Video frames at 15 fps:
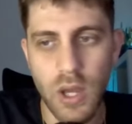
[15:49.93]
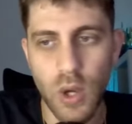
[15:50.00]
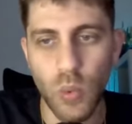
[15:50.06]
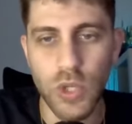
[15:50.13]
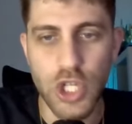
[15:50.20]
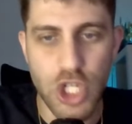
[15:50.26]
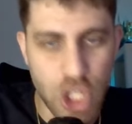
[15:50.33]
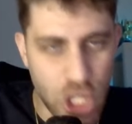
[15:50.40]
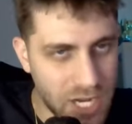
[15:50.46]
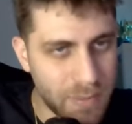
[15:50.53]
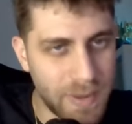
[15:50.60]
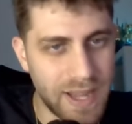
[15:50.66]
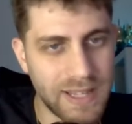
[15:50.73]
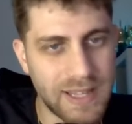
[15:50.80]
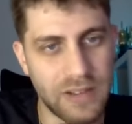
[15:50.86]
we
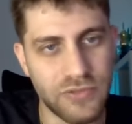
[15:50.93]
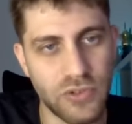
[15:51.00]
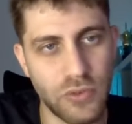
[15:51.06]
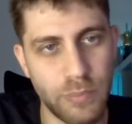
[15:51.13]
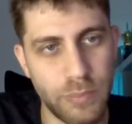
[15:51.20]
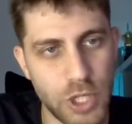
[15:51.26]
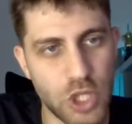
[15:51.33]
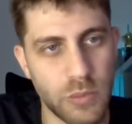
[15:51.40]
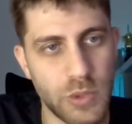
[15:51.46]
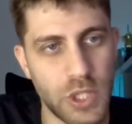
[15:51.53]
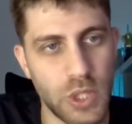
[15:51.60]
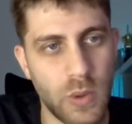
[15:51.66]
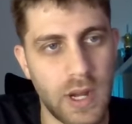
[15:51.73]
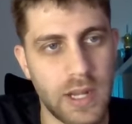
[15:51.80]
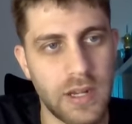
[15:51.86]
checkmate after bishop
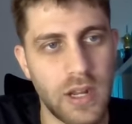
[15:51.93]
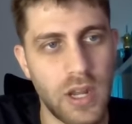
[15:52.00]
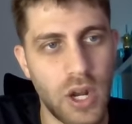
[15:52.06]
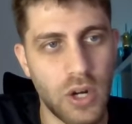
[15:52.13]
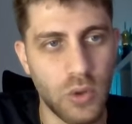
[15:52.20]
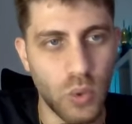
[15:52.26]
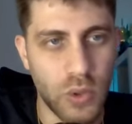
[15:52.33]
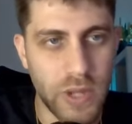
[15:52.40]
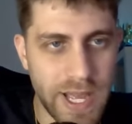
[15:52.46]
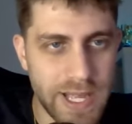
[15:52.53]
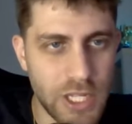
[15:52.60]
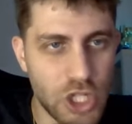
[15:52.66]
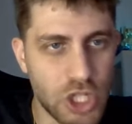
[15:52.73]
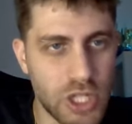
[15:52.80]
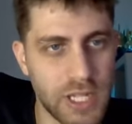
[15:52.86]
g1 rook
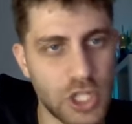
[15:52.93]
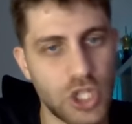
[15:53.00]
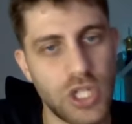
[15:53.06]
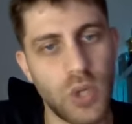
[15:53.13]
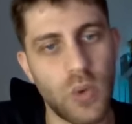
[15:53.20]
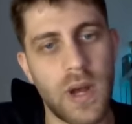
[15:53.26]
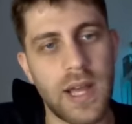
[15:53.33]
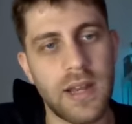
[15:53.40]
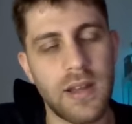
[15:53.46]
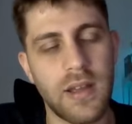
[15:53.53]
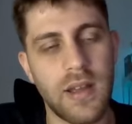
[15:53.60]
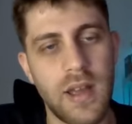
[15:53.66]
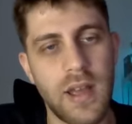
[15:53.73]
h takes g1